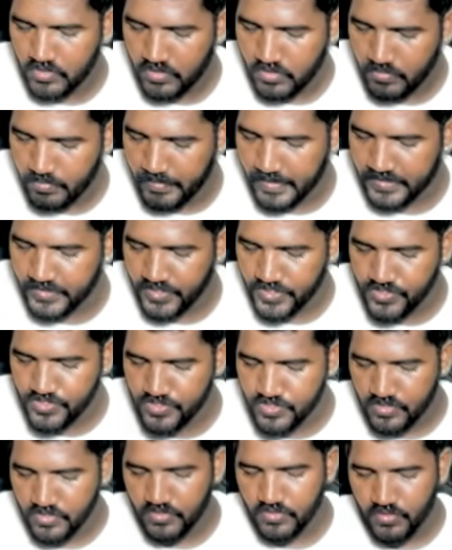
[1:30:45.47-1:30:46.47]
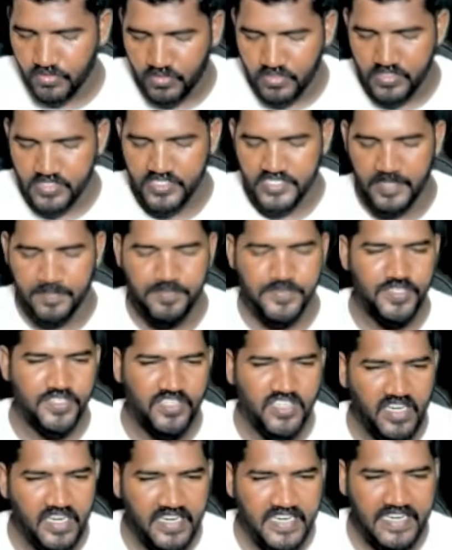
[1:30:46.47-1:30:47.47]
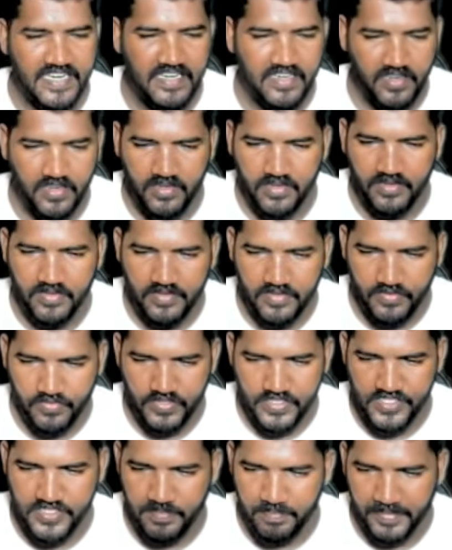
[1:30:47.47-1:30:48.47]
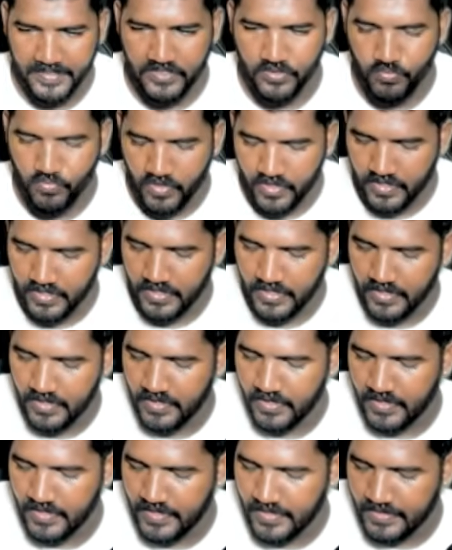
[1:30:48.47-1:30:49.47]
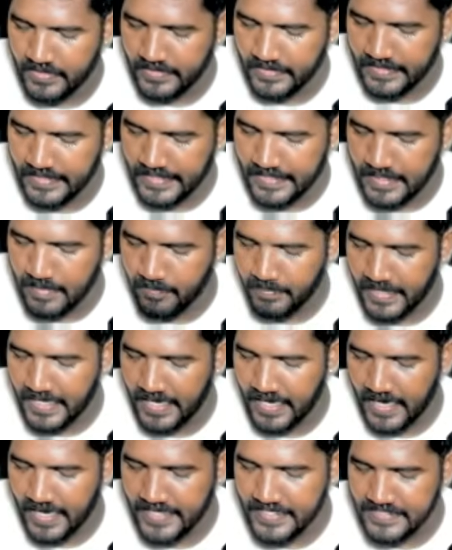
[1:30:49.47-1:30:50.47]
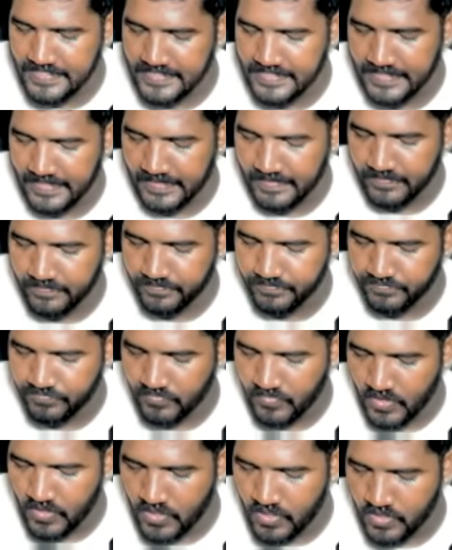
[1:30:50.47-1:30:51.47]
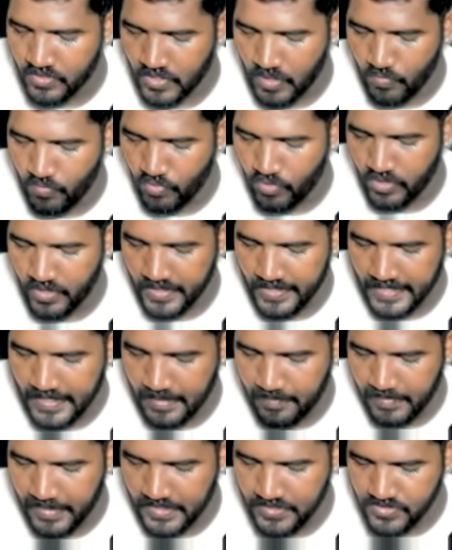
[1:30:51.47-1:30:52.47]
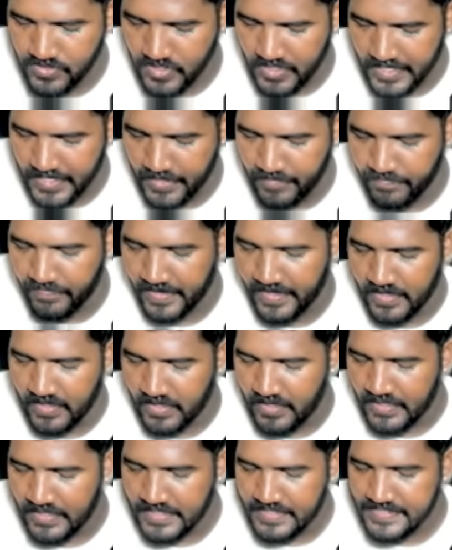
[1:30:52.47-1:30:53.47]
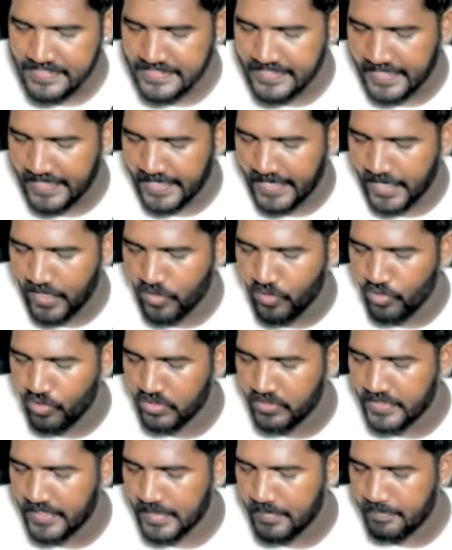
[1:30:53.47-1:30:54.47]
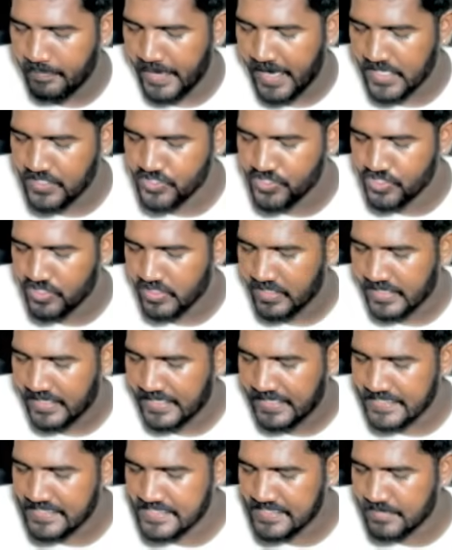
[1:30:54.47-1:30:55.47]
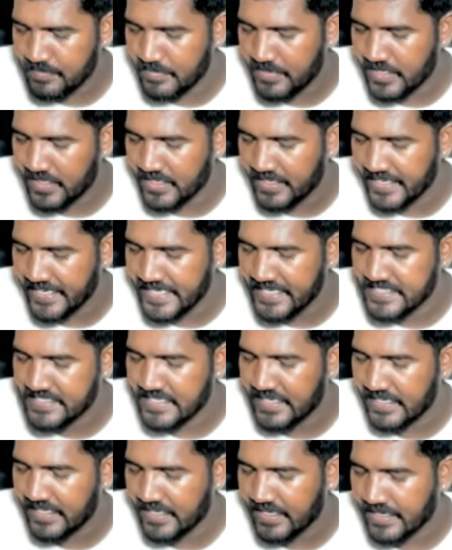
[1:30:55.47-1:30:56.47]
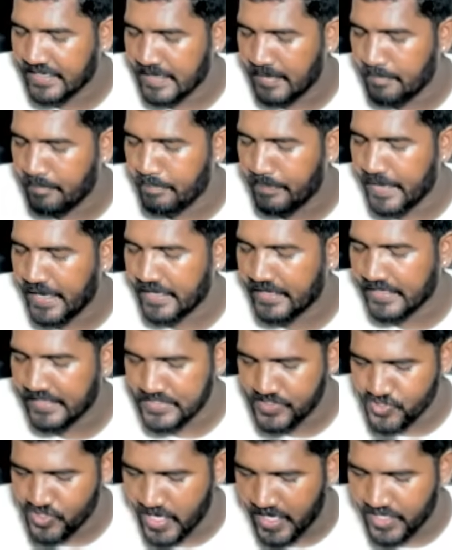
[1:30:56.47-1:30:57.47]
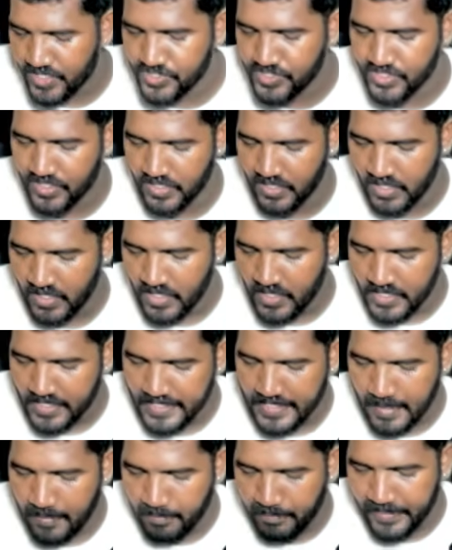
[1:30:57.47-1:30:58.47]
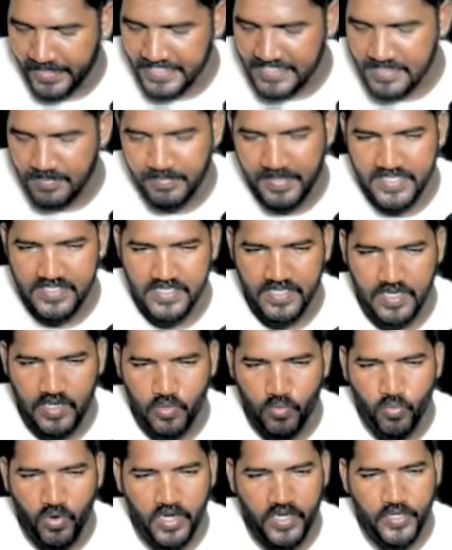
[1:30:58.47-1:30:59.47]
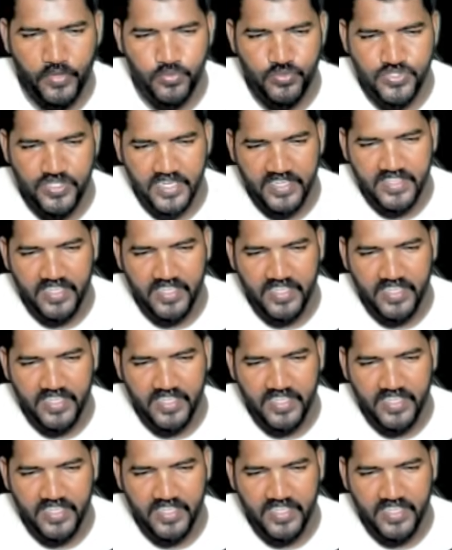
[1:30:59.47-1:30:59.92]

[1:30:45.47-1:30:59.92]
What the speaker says: methods, steps in method 1, DMAIC. The word D means define. Set a goal that match customer needs and compare strategy. M means measure. What you set the